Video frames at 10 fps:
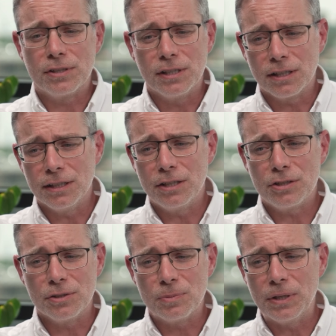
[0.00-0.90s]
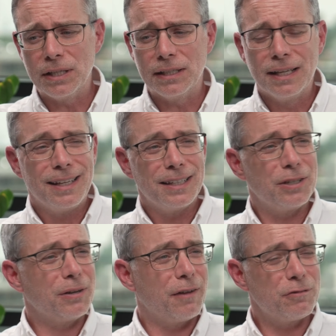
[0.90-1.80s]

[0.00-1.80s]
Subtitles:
to the clinicians, meaning they don't have